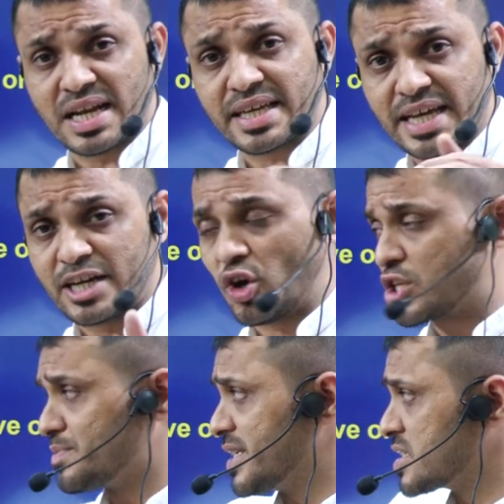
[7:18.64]
like
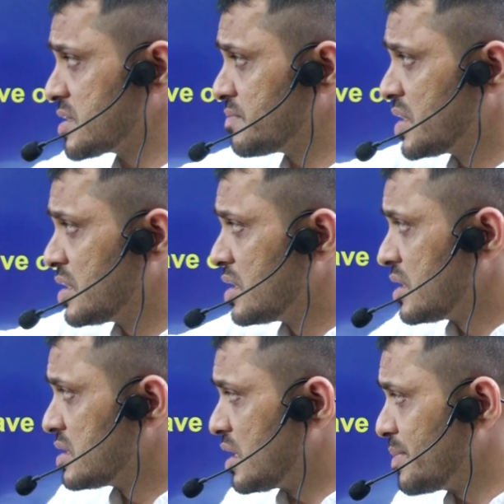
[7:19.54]
endorsement.
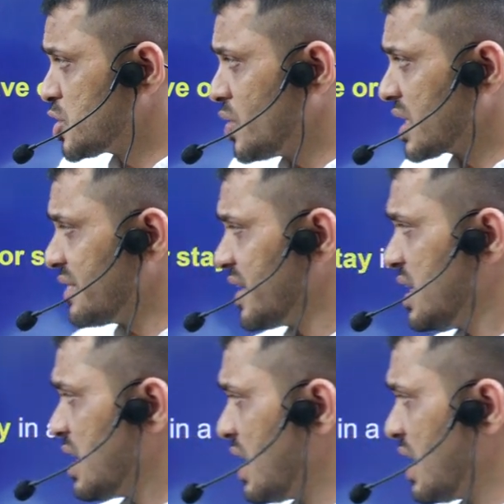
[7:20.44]
That means you are giving